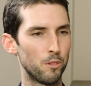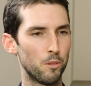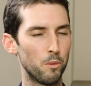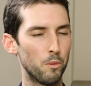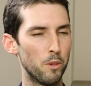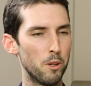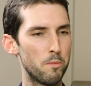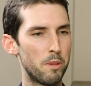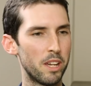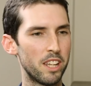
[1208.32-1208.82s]

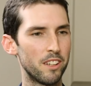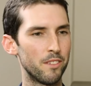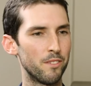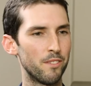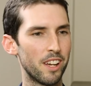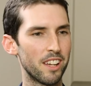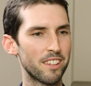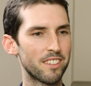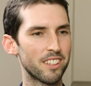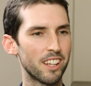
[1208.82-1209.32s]
We've been
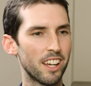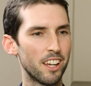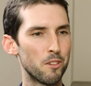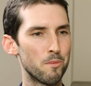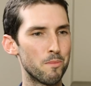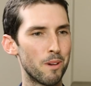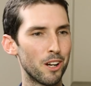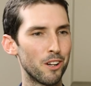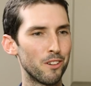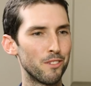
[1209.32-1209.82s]

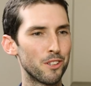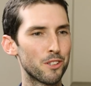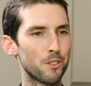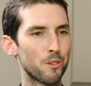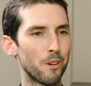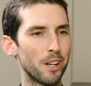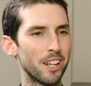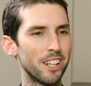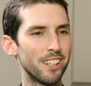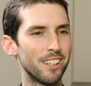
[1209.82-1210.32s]
investigated by over
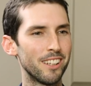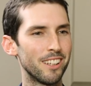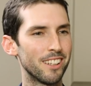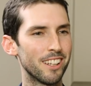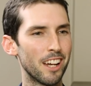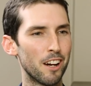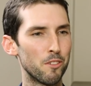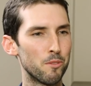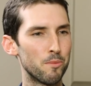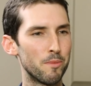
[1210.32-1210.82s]
twenty
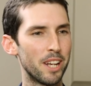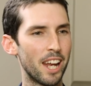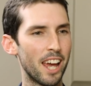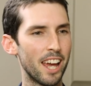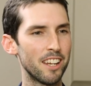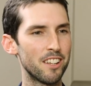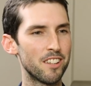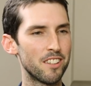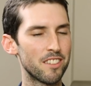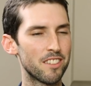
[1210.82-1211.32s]
government
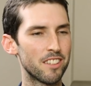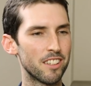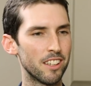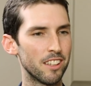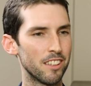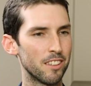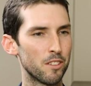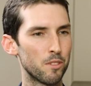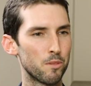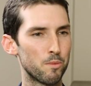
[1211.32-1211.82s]

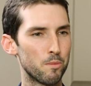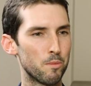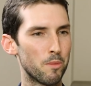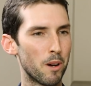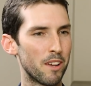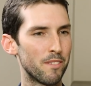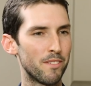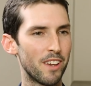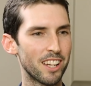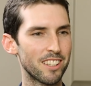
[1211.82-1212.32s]
agencies
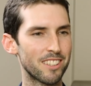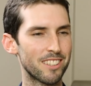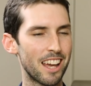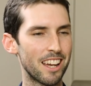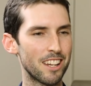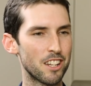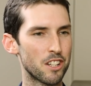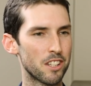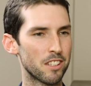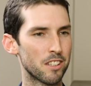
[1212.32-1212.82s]
by
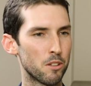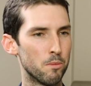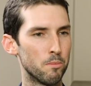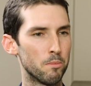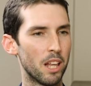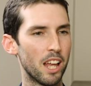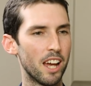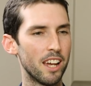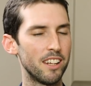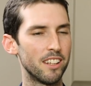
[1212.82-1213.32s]
vexatious
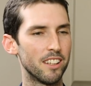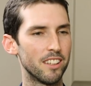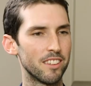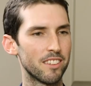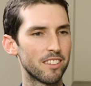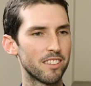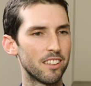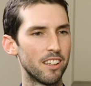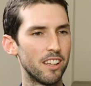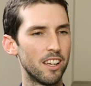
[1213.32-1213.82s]

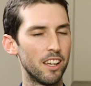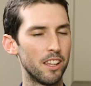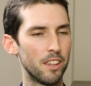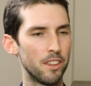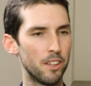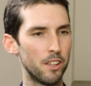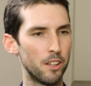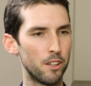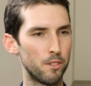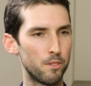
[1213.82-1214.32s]
complainants
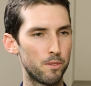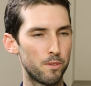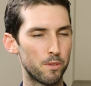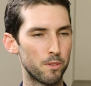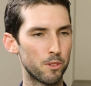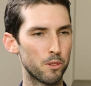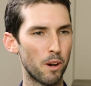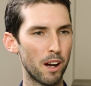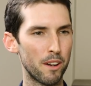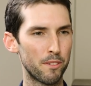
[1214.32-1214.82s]
that
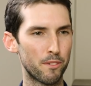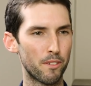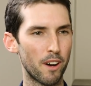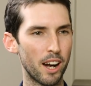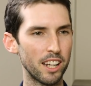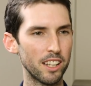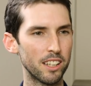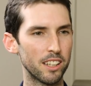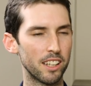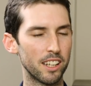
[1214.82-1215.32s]
have, quite
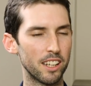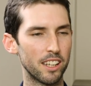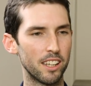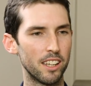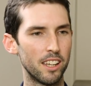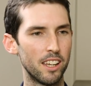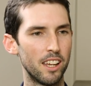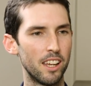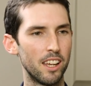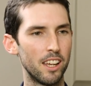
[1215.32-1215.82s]
frankly,
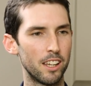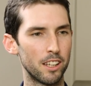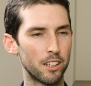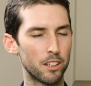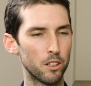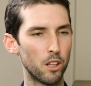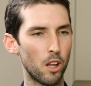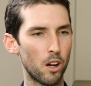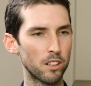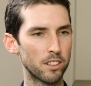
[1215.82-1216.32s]

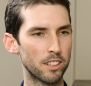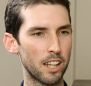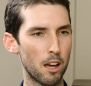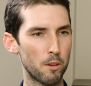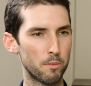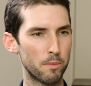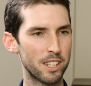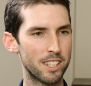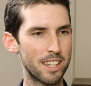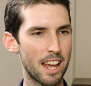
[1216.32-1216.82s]
clocked
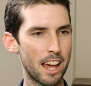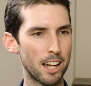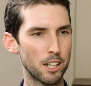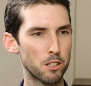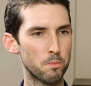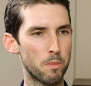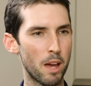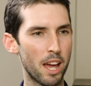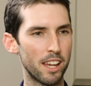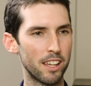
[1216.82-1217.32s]
up the
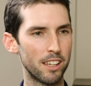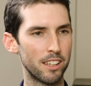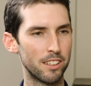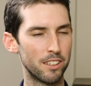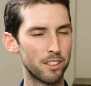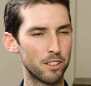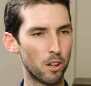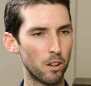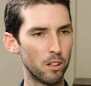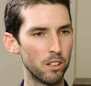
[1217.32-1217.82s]
taxpayer
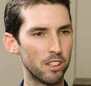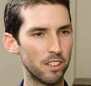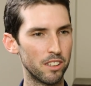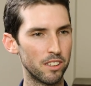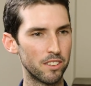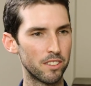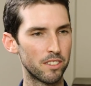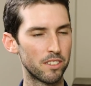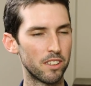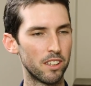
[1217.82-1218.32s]

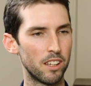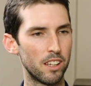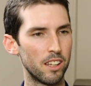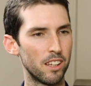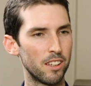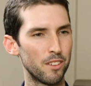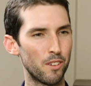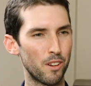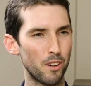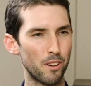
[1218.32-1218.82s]
dollars
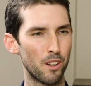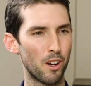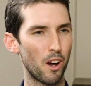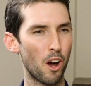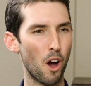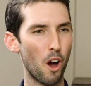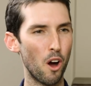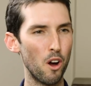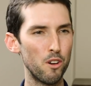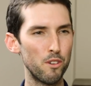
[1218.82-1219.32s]
for
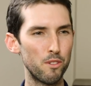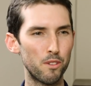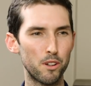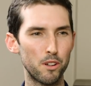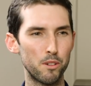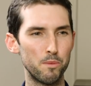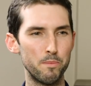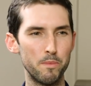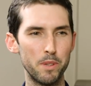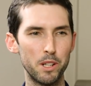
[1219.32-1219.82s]

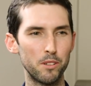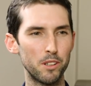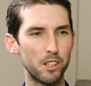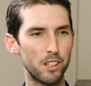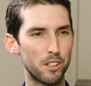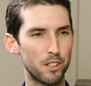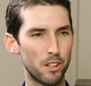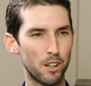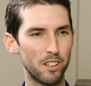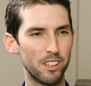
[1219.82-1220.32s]
over a
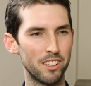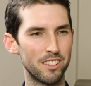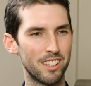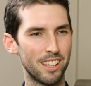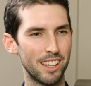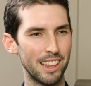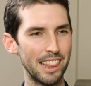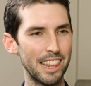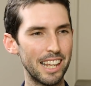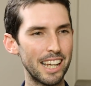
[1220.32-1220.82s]
million dollars
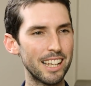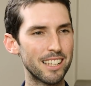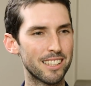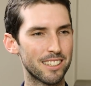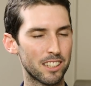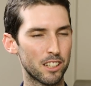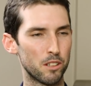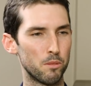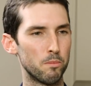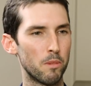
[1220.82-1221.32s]
at
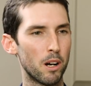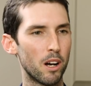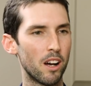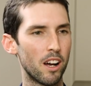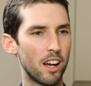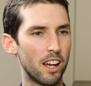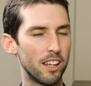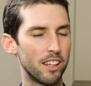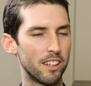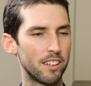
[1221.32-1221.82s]
least
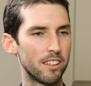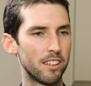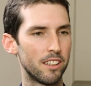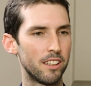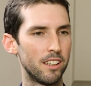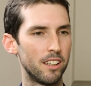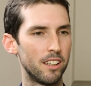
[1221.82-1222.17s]
combined.